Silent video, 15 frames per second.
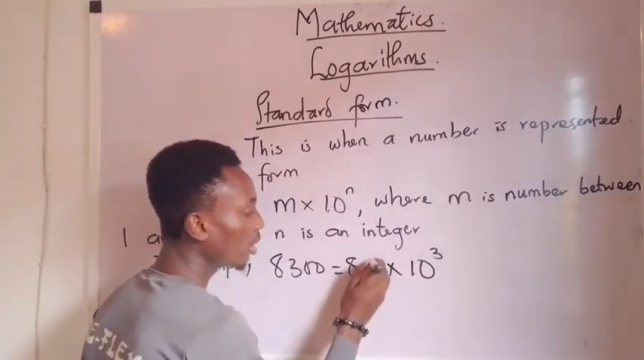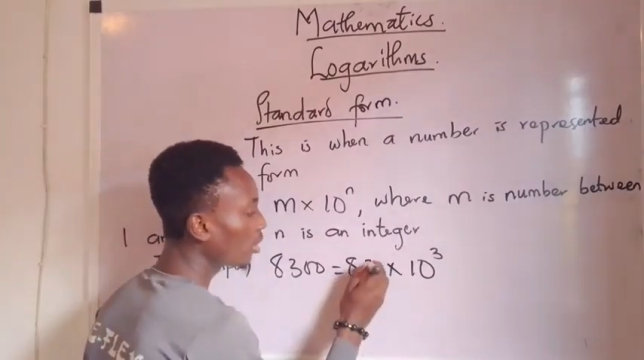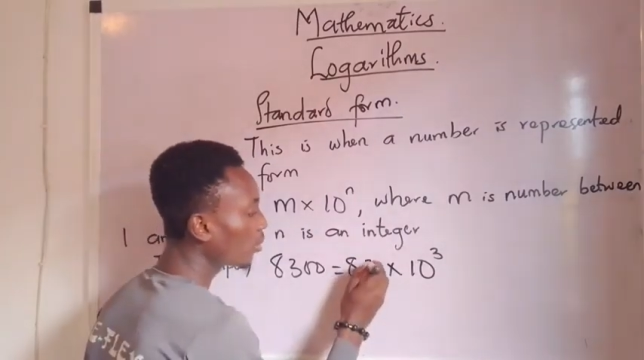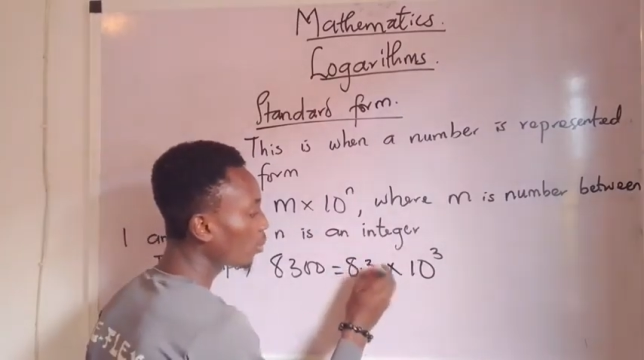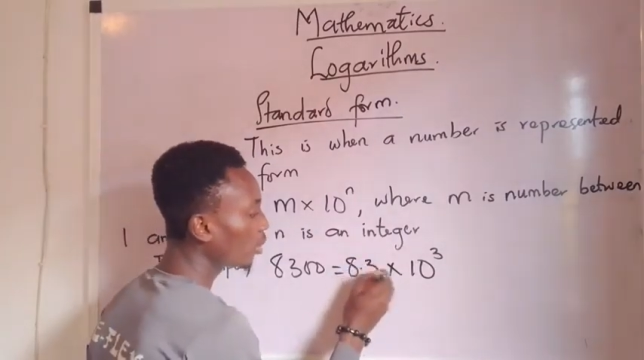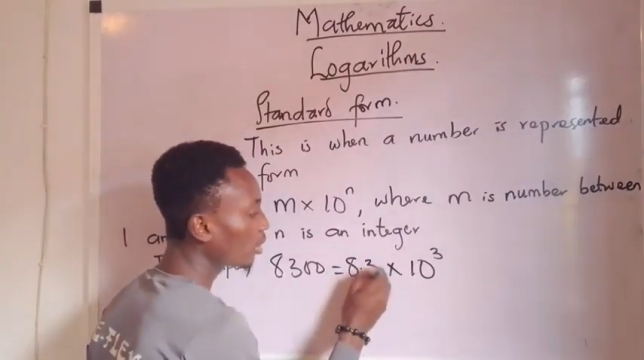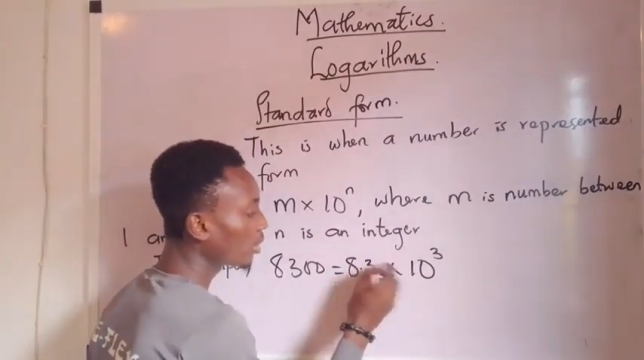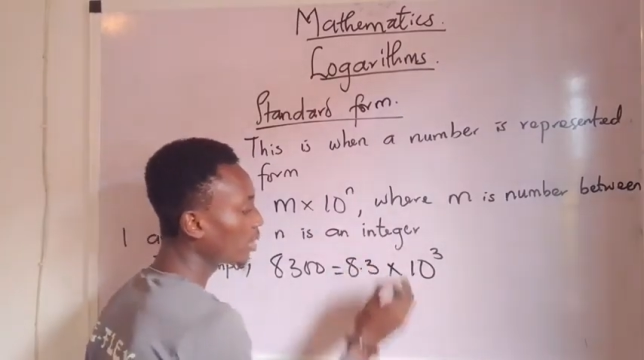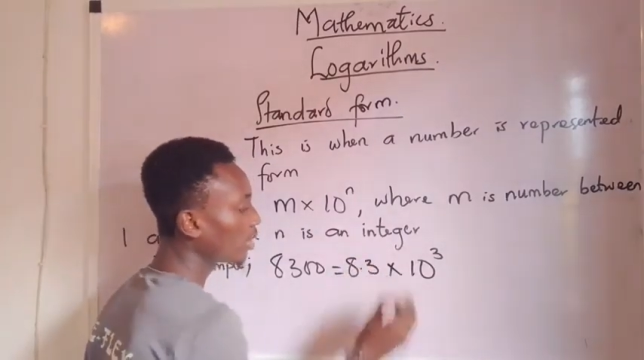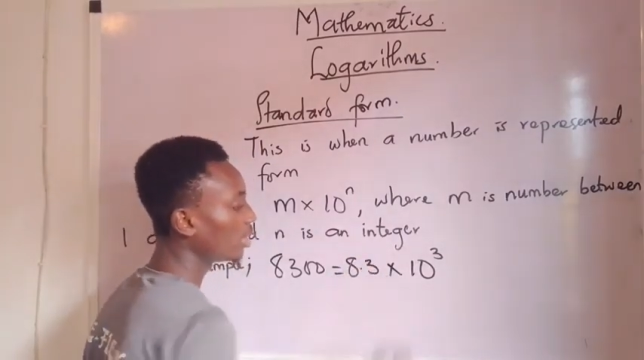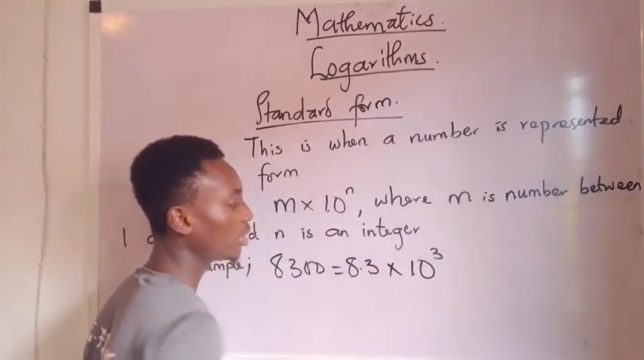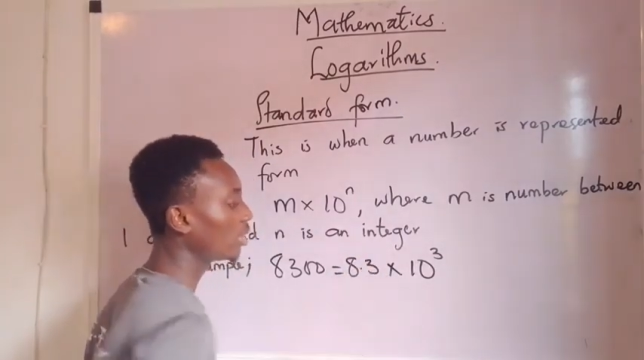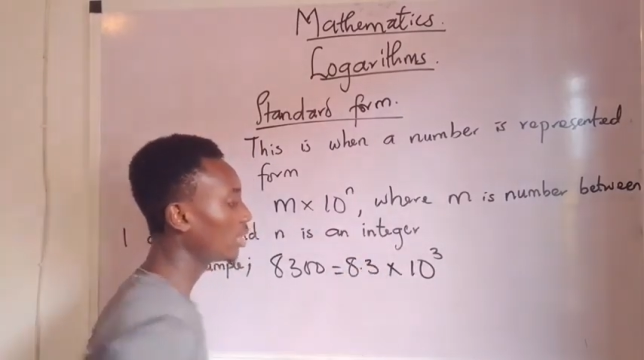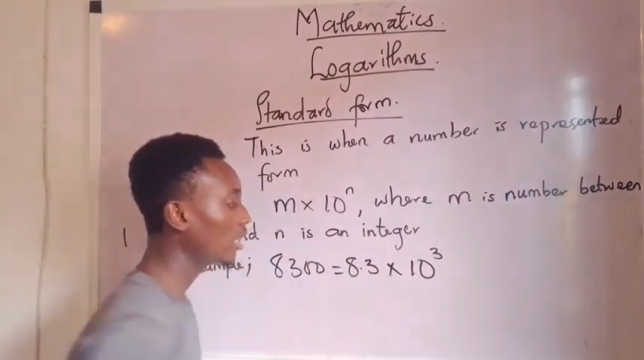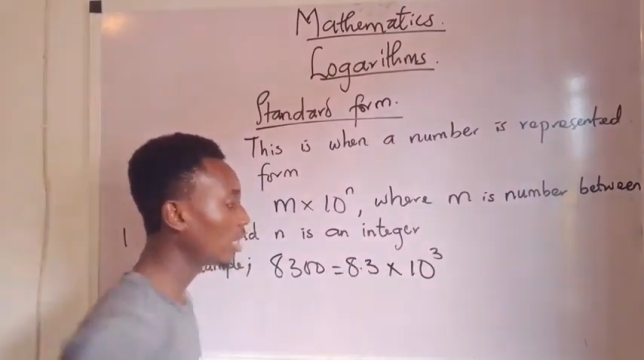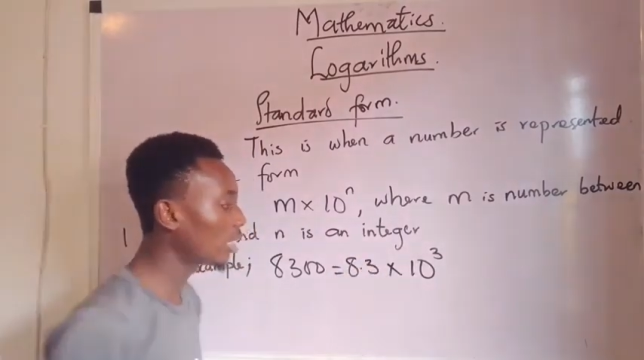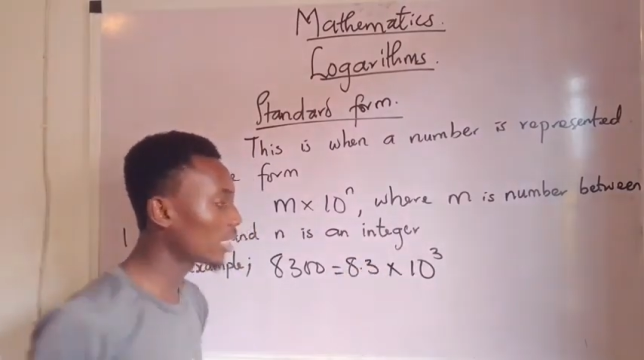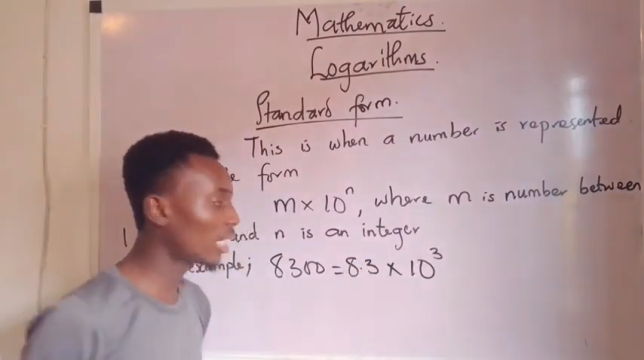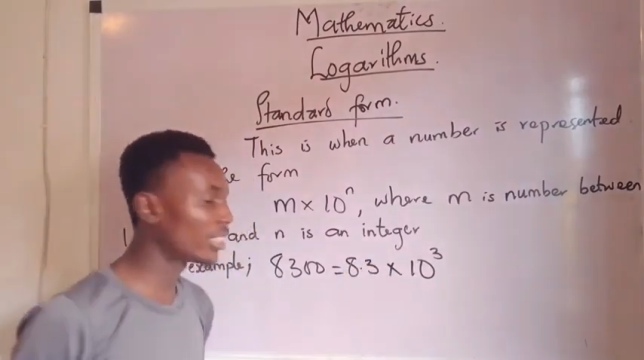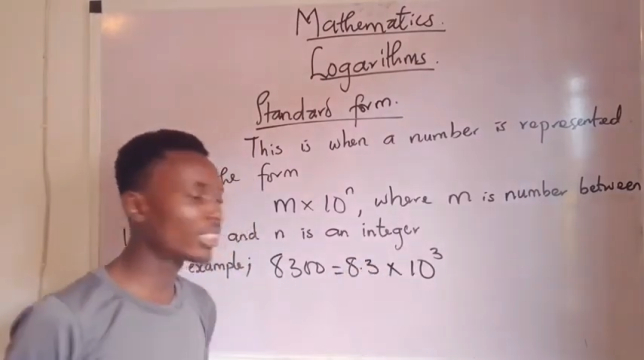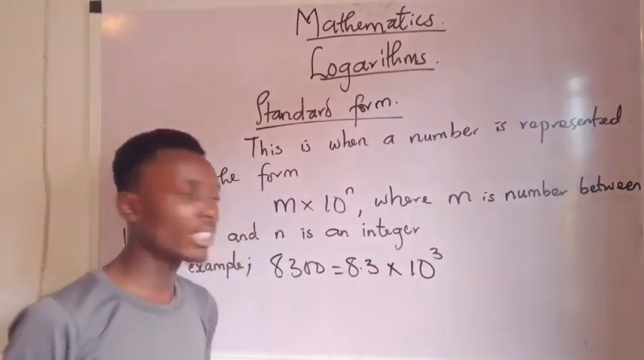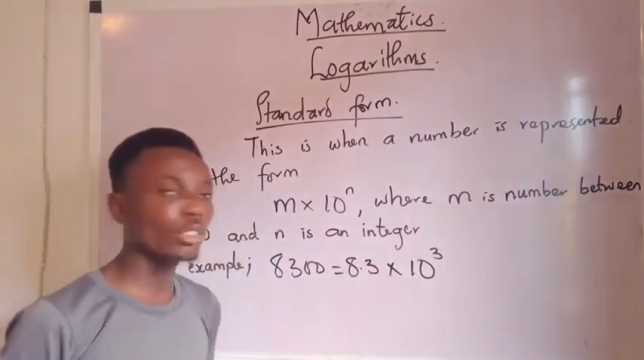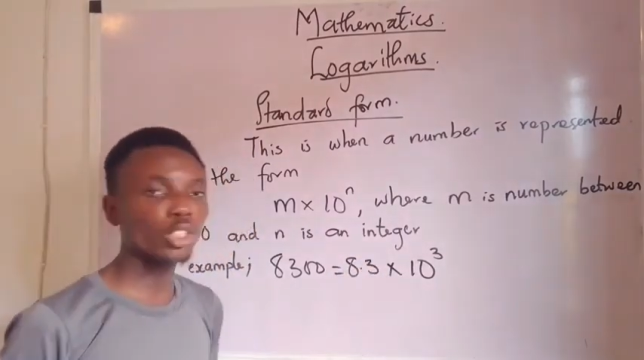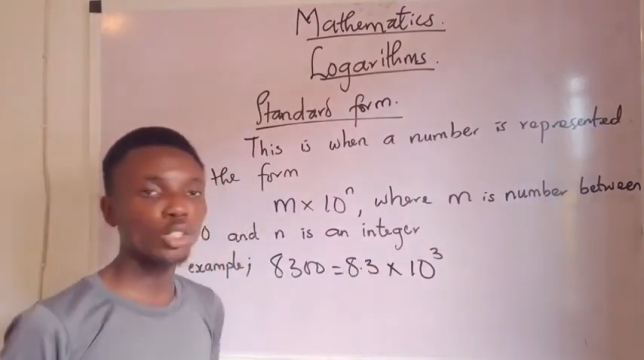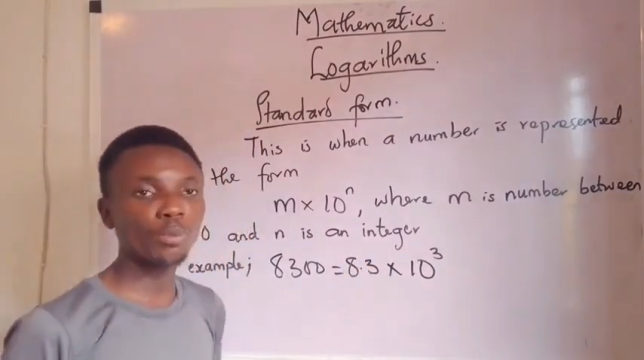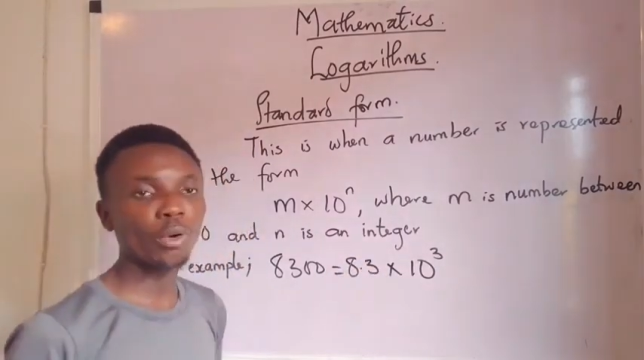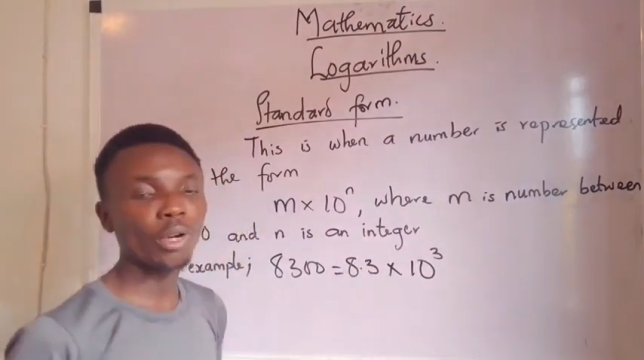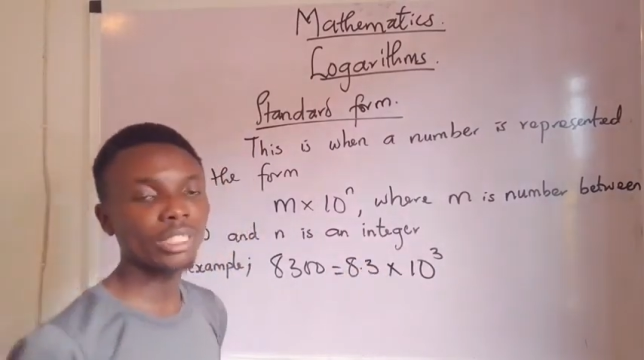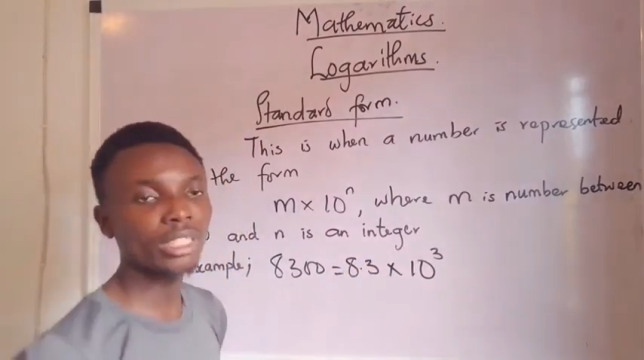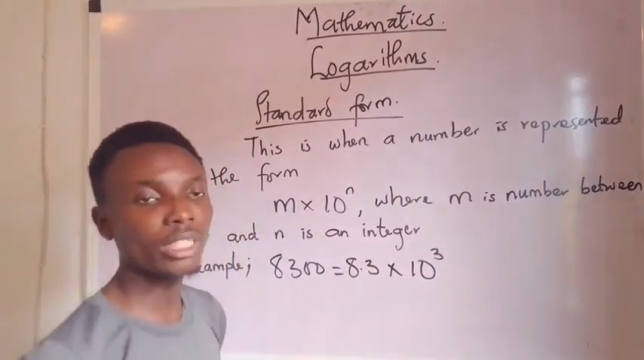8.3 times 10 raised to
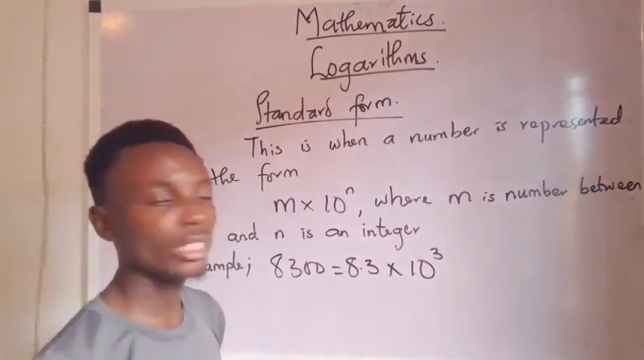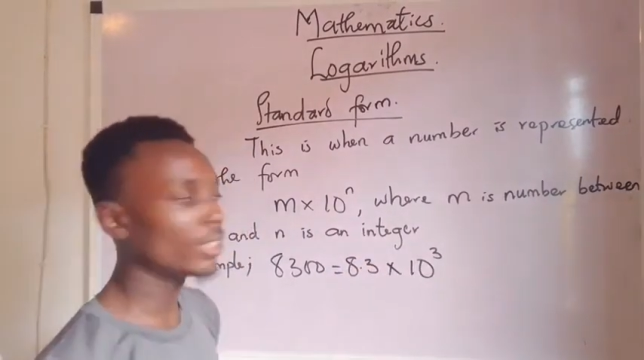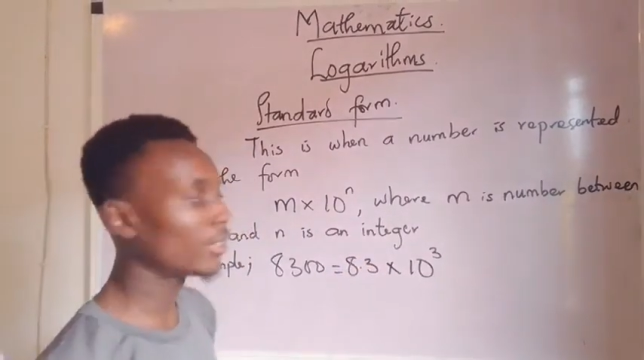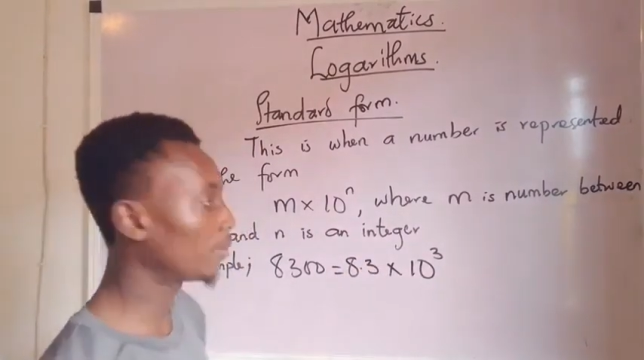power 3.